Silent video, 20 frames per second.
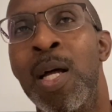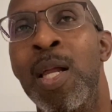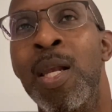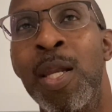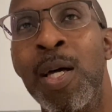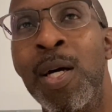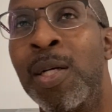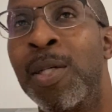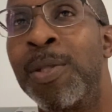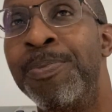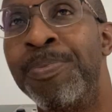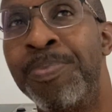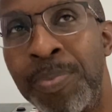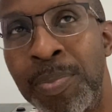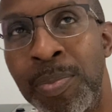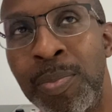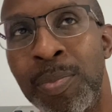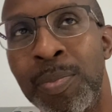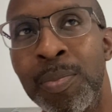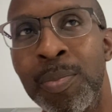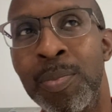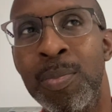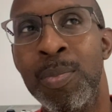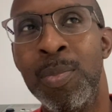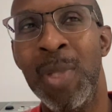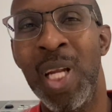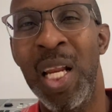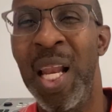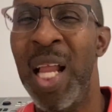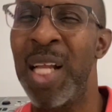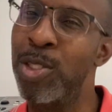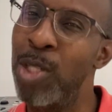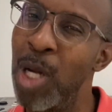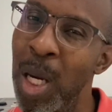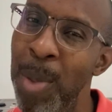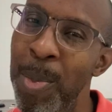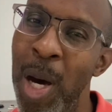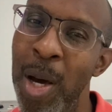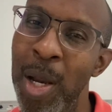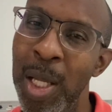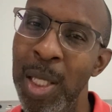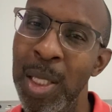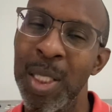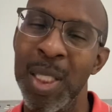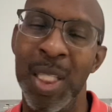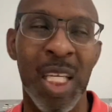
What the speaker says: Look, let's talk about it.